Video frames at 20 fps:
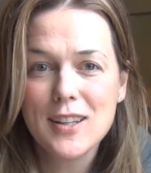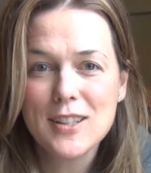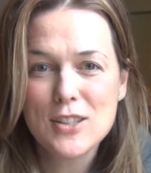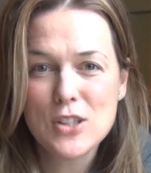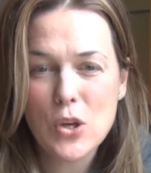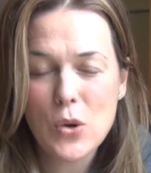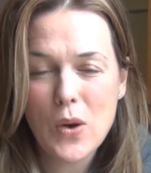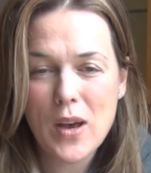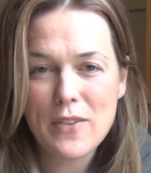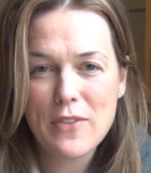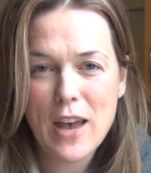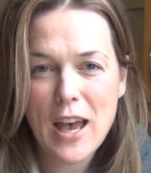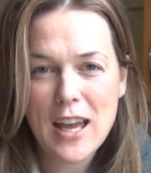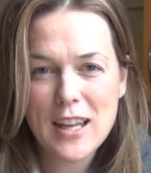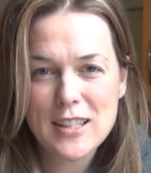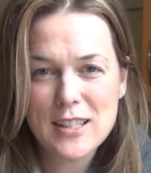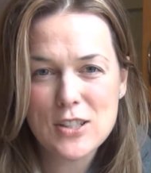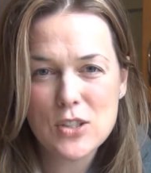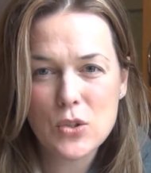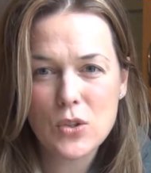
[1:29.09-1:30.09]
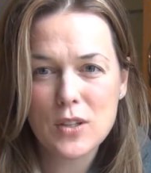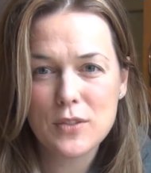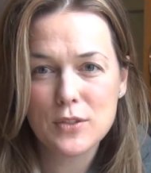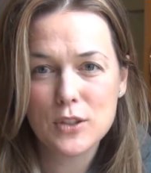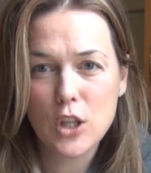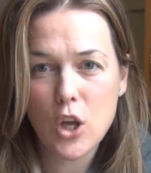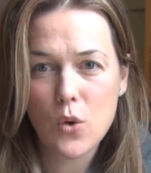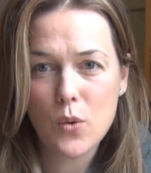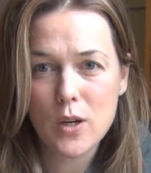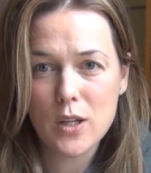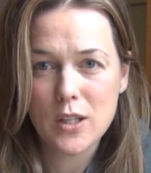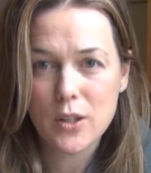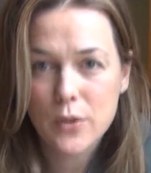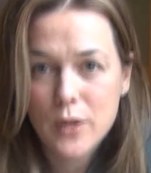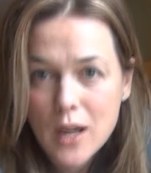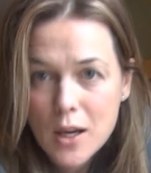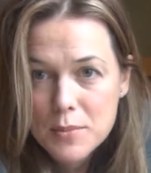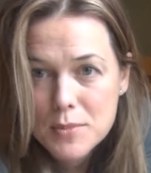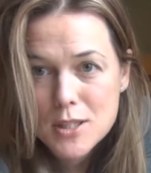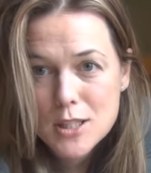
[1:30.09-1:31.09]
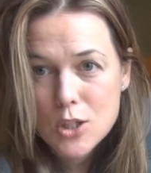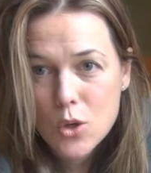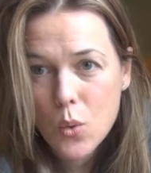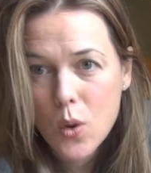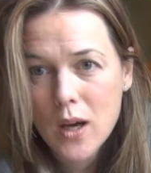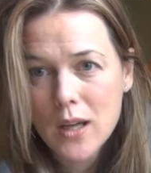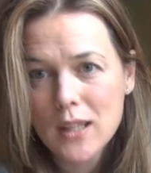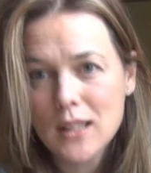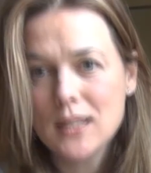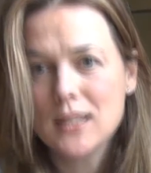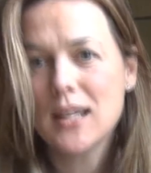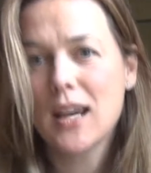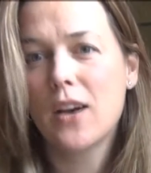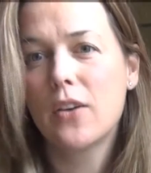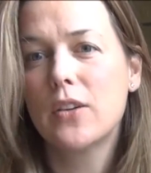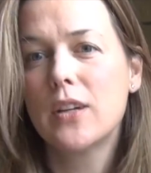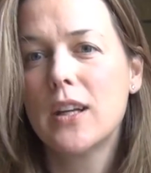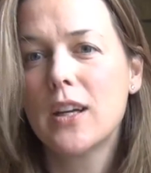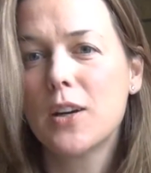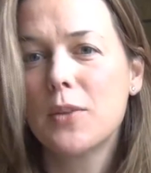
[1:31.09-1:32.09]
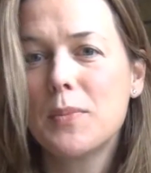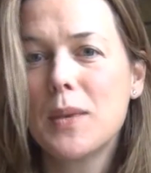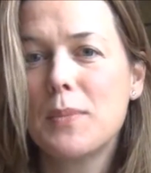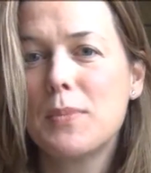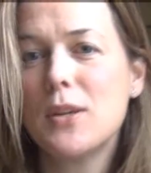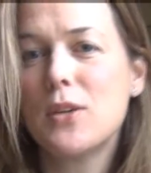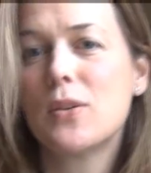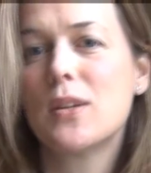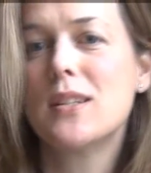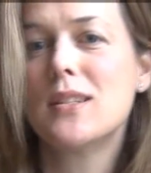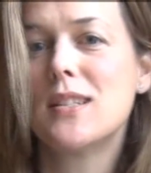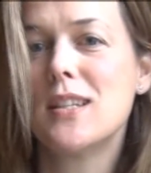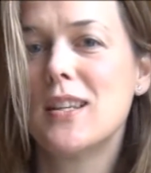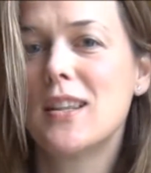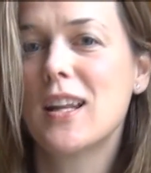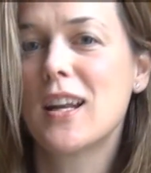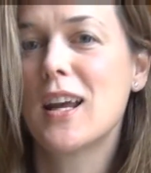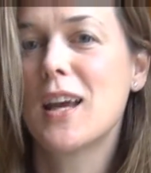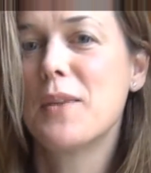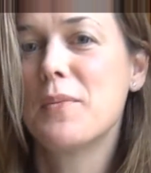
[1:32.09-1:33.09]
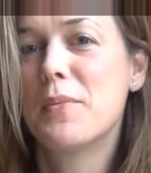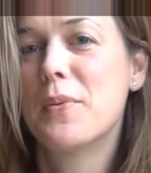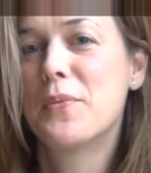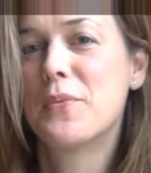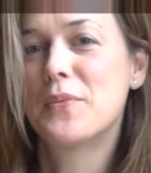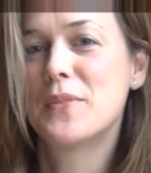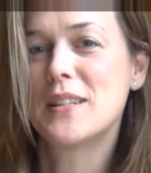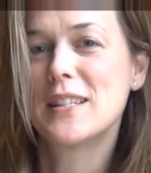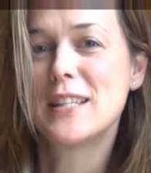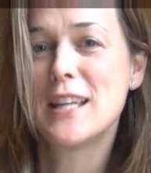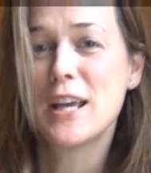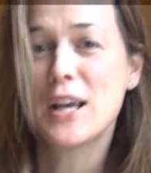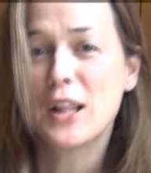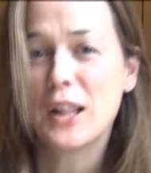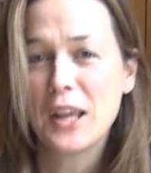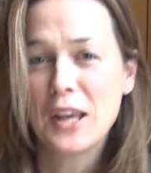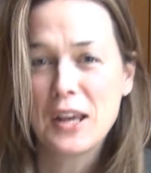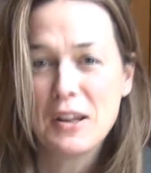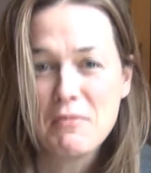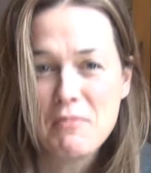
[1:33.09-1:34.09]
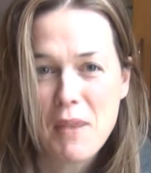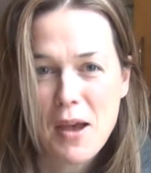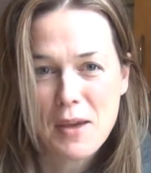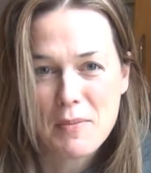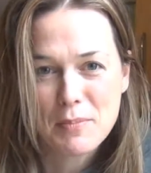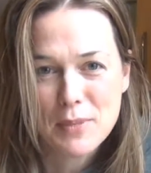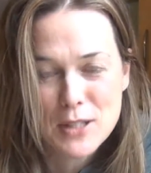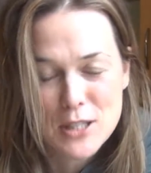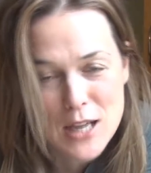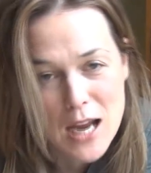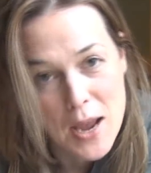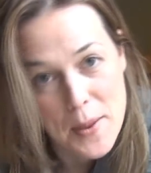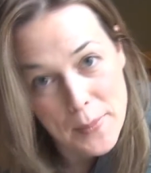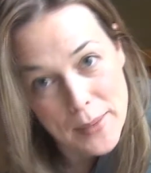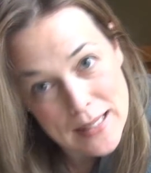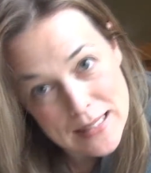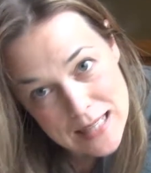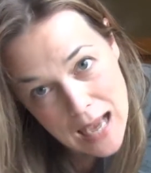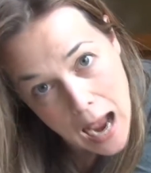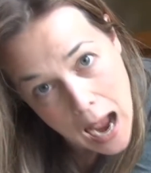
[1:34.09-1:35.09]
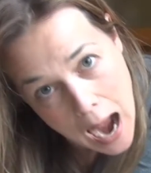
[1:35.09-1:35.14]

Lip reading: So I've had to sort of lower you and I'm squatting down here. Maybe you can see that I'm still in my pajamas.